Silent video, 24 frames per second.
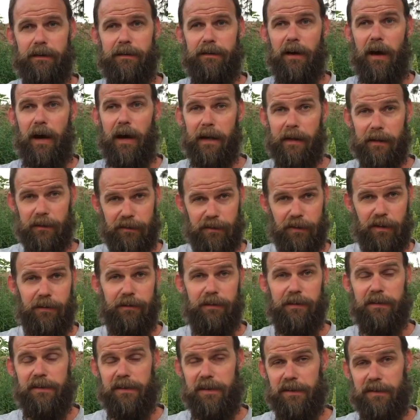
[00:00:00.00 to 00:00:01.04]
tying
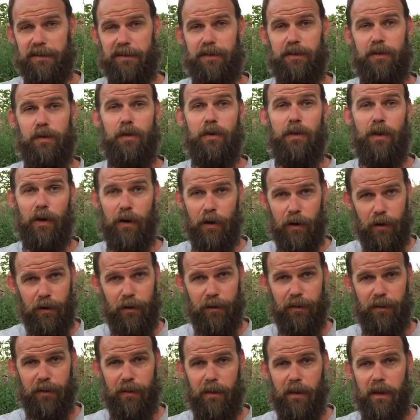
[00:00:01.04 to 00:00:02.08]
surfaces to the
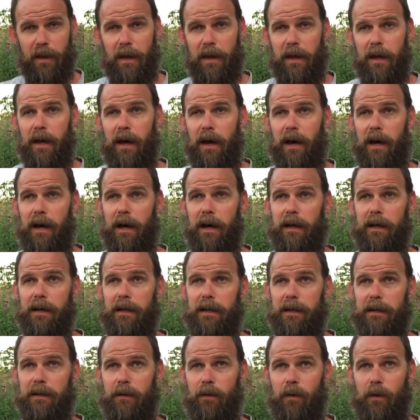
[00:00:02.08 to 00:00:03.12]
earth uh,
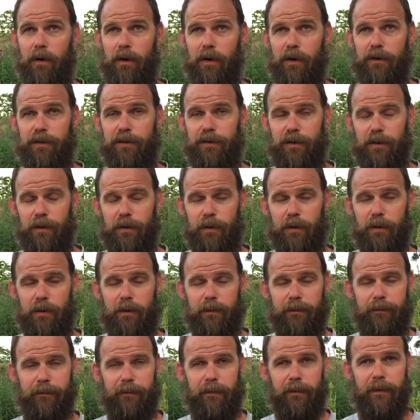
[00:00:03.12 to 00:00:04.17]
in order to
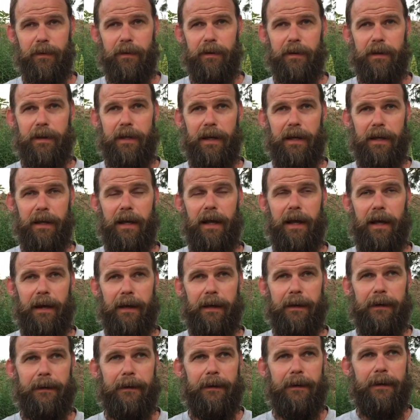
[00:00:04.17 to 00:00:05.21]
get
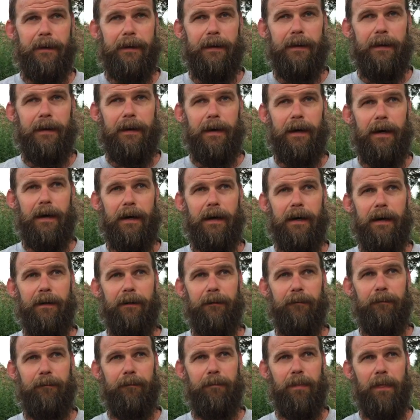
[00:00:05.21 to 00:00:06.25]
a,
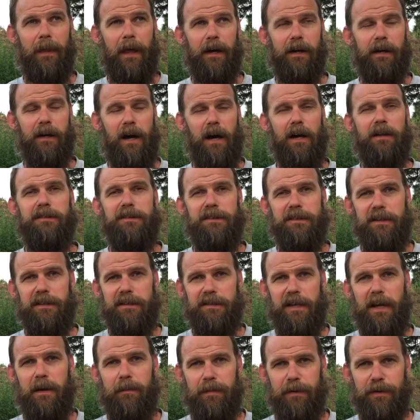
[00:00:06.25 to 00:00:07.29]
uh, a
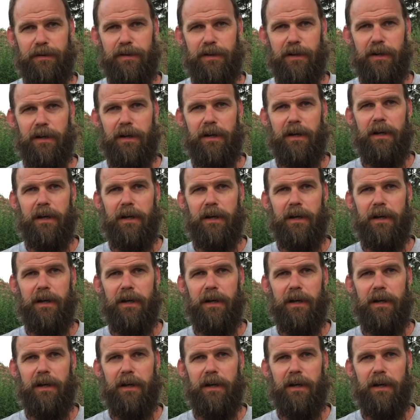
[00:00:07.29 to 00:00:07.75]
constant temperature.